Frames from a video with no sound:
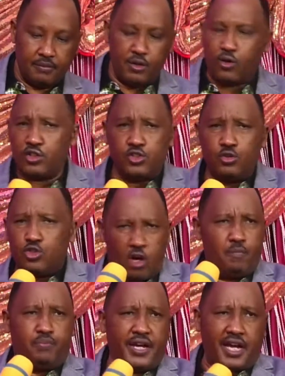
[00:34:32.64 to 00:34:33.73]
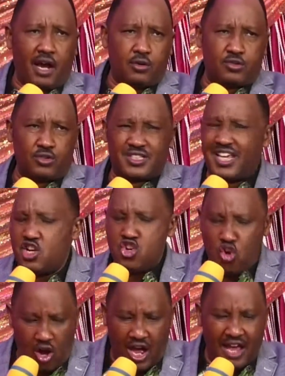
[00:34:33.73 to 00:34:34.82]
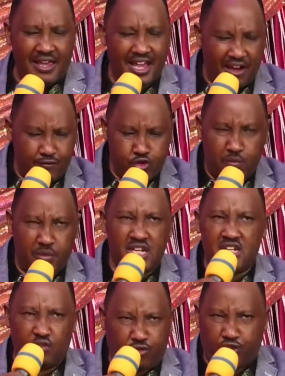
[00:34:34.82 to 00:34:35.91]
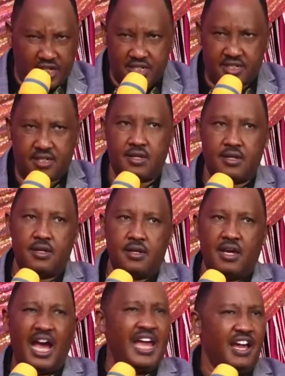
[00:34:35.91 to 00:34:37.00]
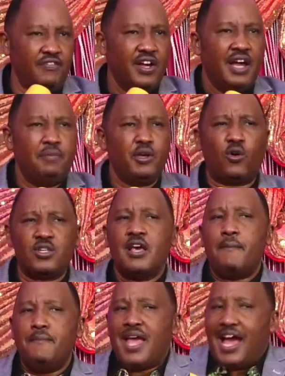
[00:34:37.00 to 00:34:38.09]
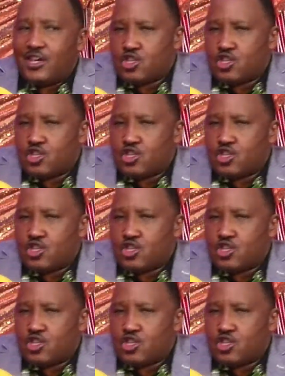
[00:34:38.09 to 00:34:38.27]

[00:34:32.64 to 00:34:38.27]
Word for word: Because you don't break out to say, no, I have to be different. I have, because me, I